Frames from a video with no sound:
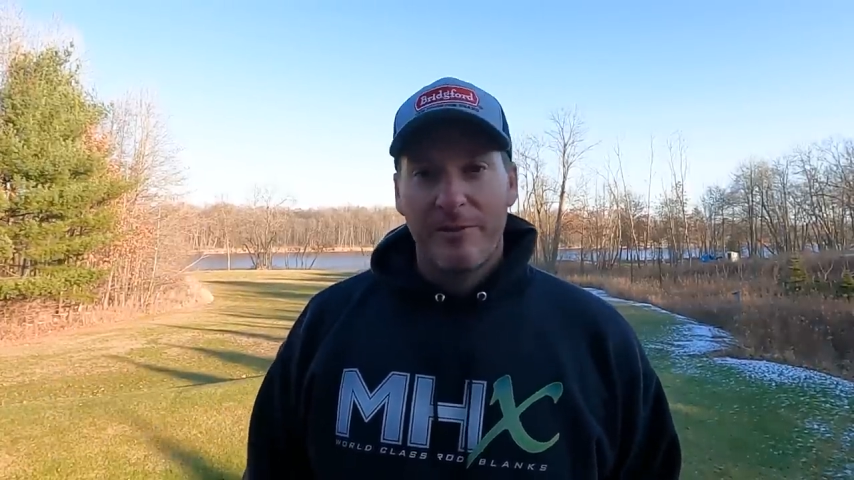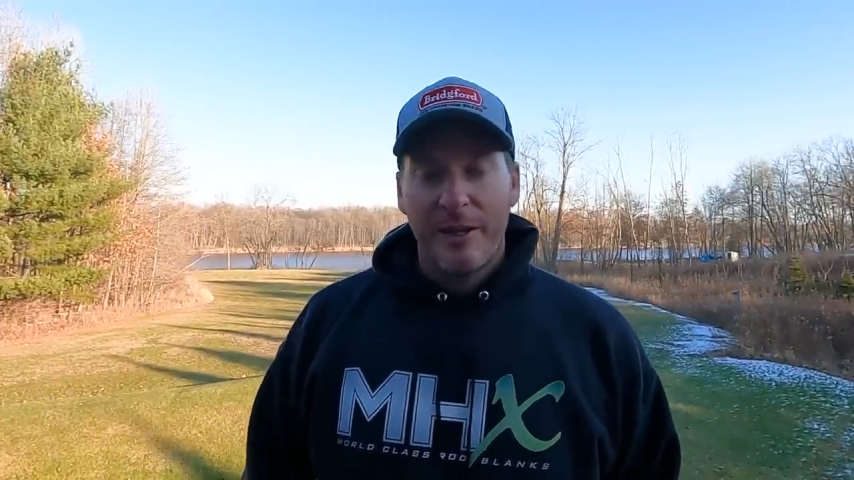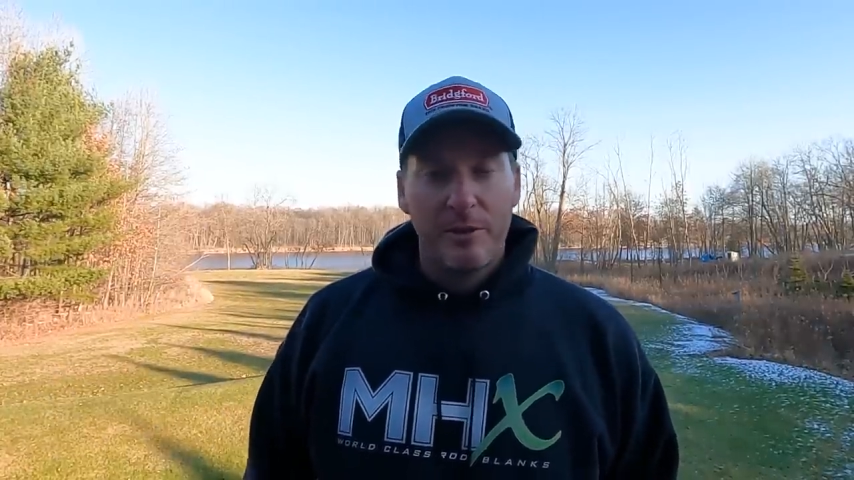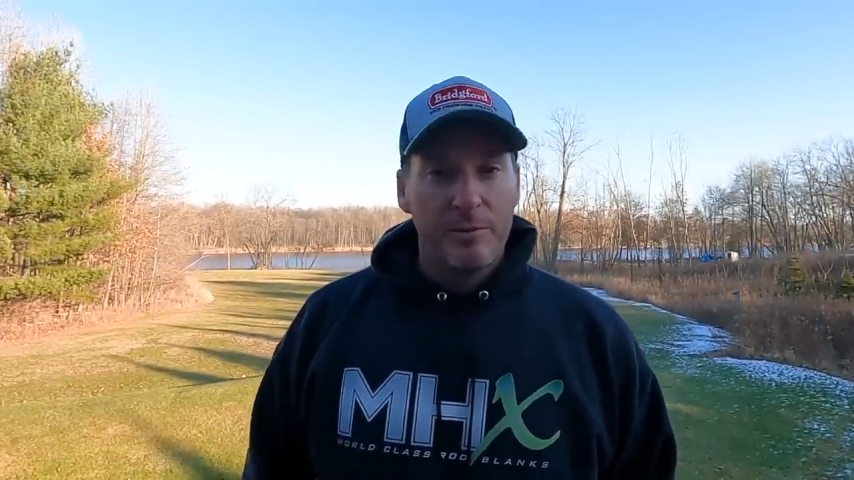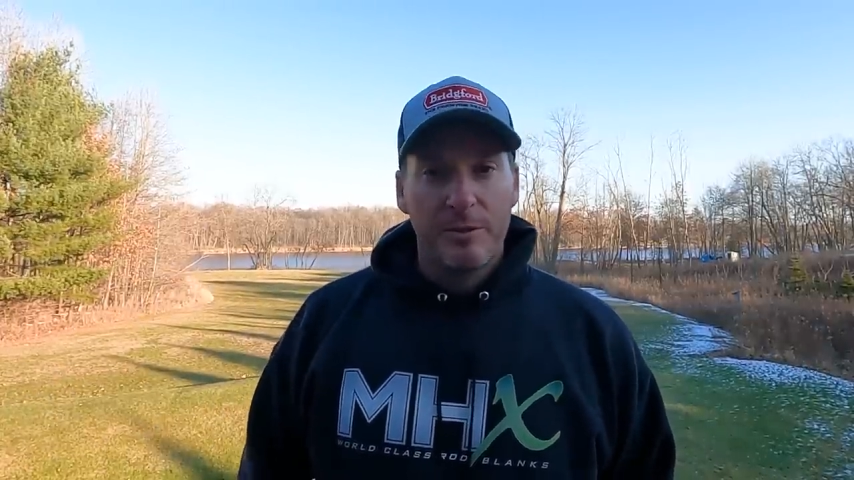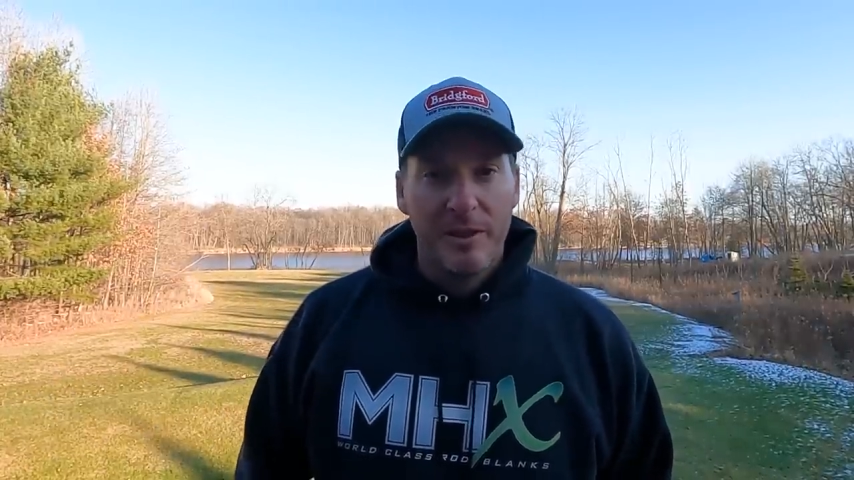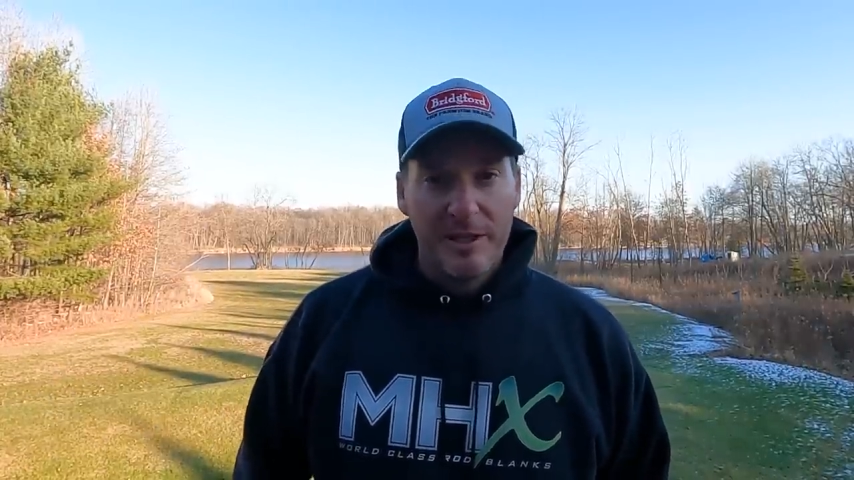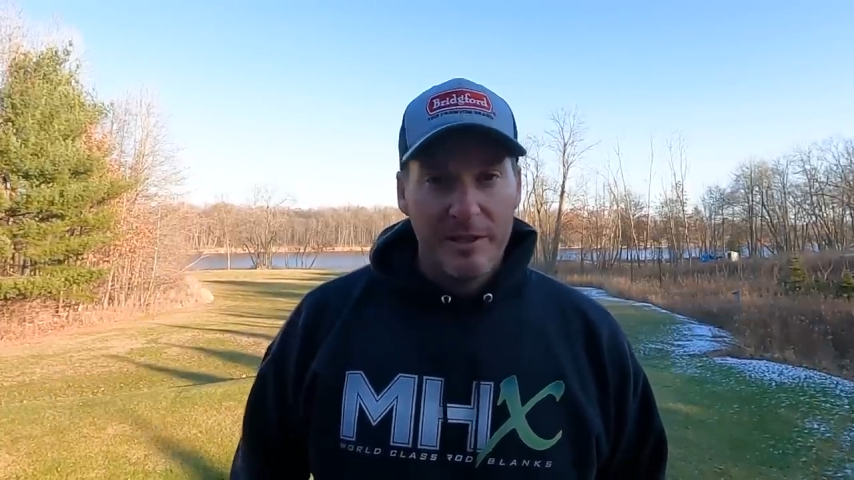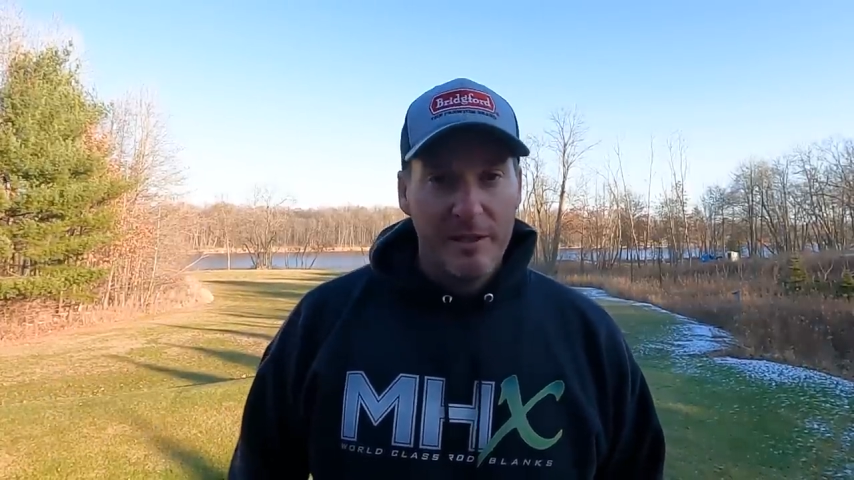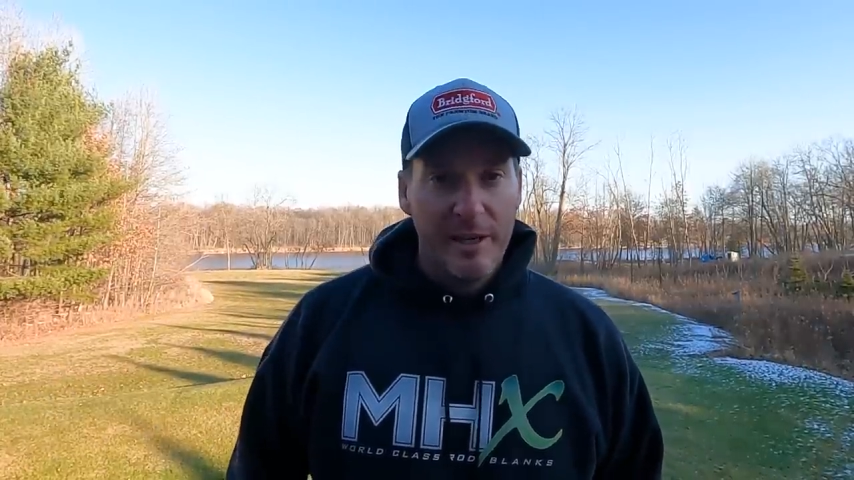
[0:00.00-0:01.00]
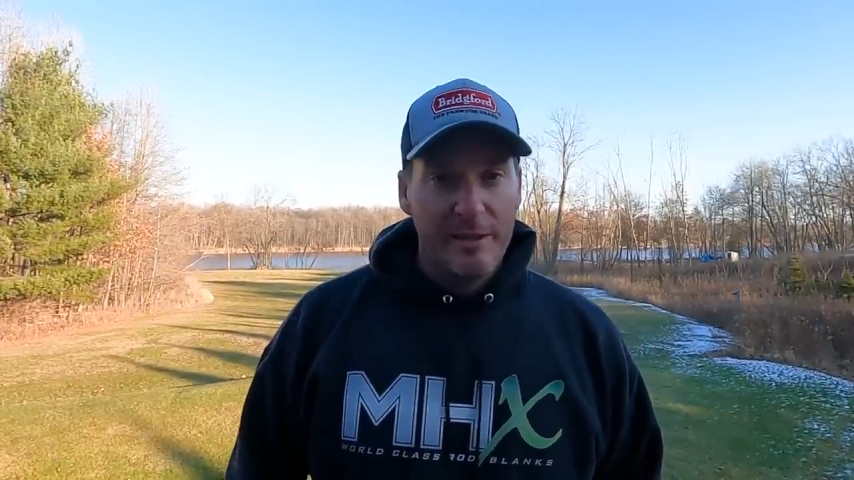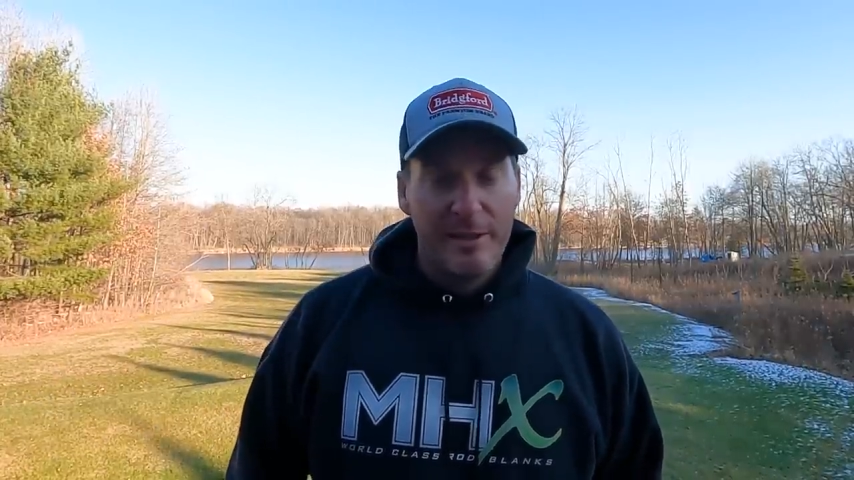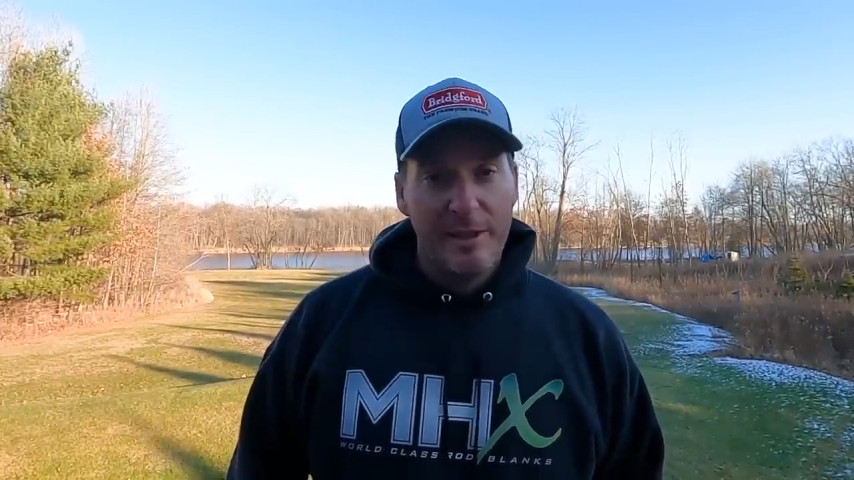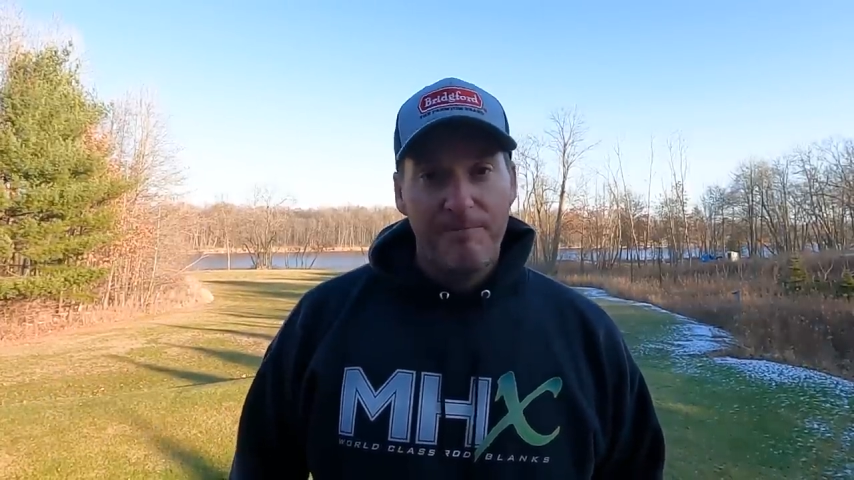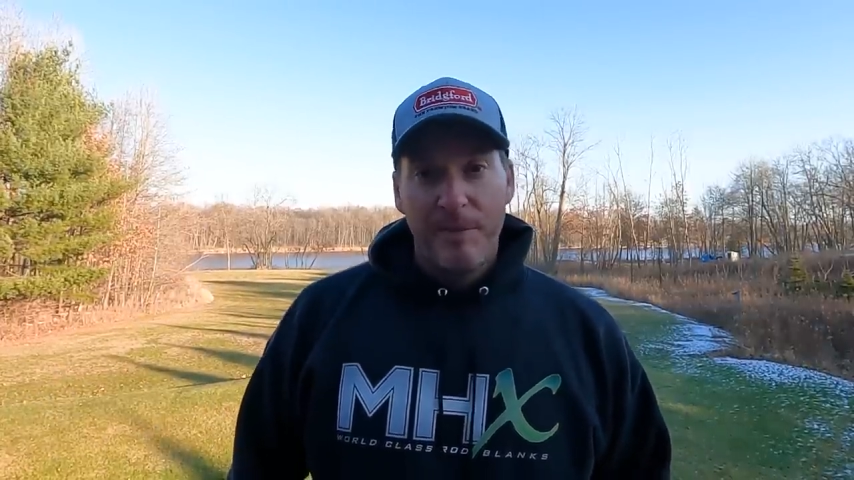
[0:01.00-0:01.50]
valuable lesson that
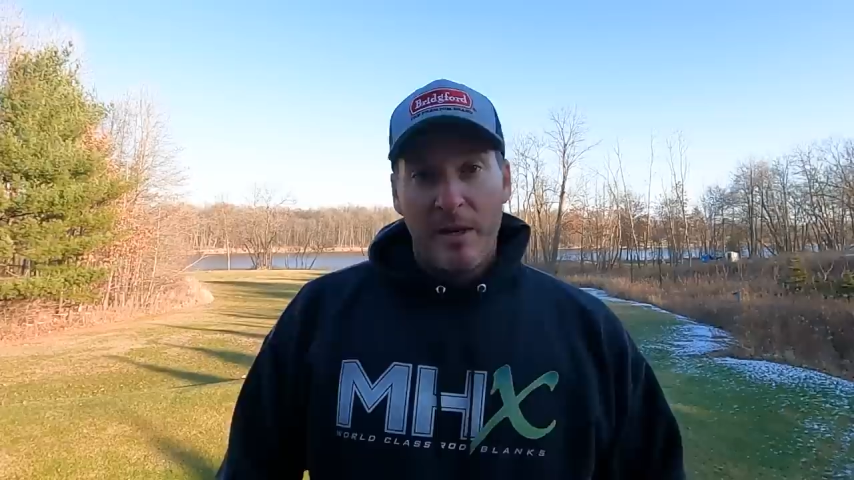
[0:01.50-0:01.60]
day.